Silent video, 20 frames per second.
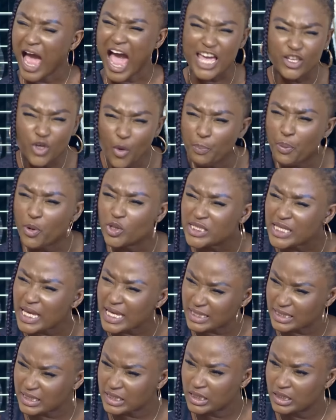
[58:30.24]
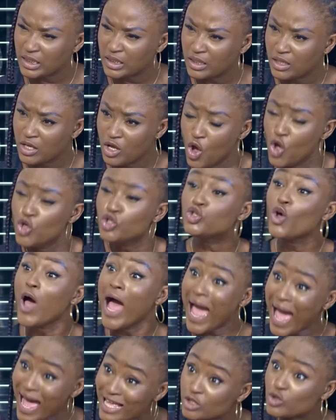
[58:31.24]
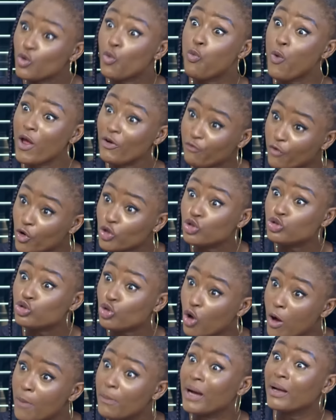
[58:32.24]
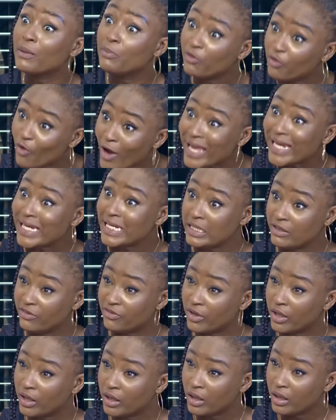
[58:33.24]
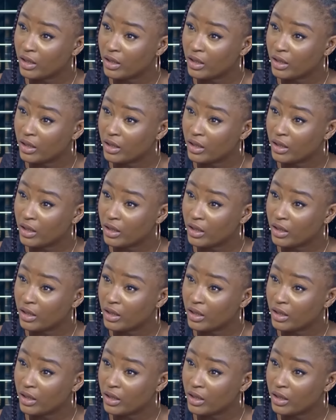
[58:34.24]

Are you possessed? So I had to wait for you to come back before I leave.